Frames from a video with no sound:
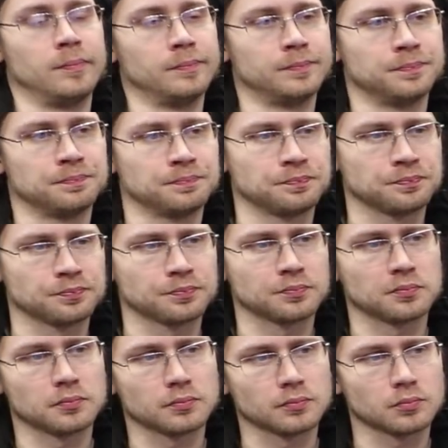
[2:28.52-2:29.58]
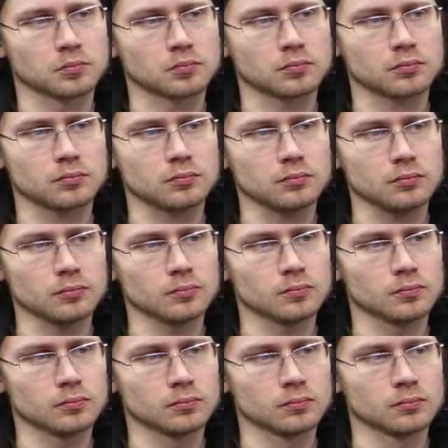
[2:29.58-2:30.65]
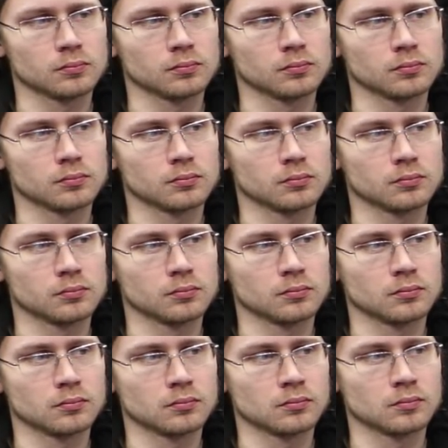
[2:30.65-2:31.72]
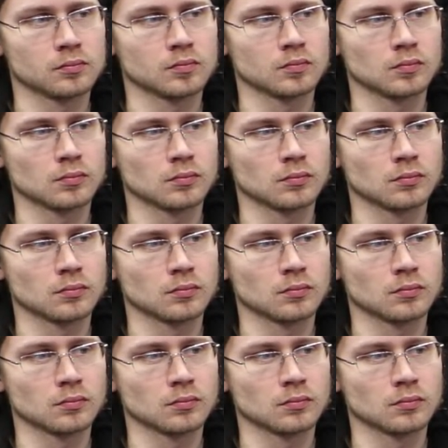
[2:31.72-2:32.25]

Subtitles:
[no speech]